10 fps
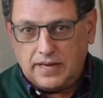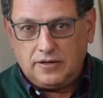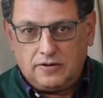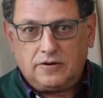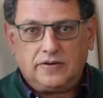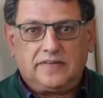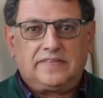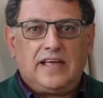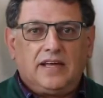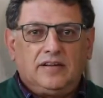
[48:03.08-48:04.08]
not
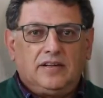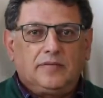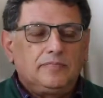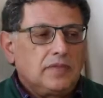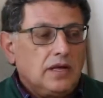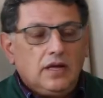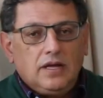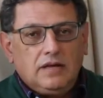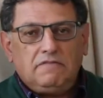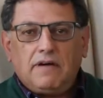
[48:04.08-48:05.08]
understand it.
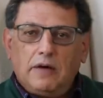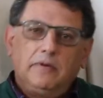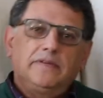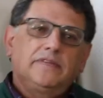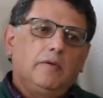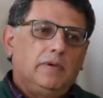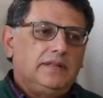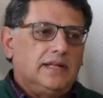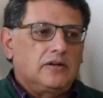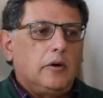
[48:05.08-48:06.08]
If I were someone
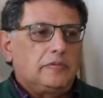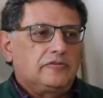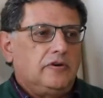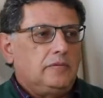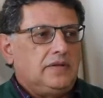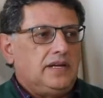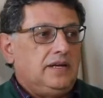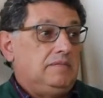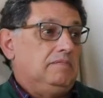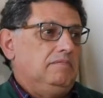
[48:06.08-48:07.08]
that comes from
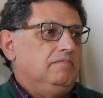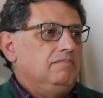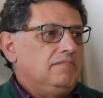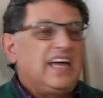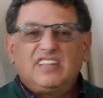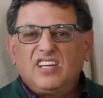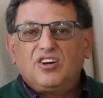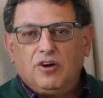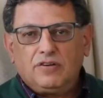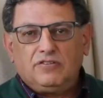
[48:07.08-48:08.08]
the
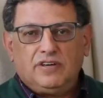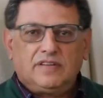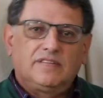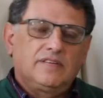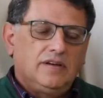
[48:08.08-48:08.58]
1800s,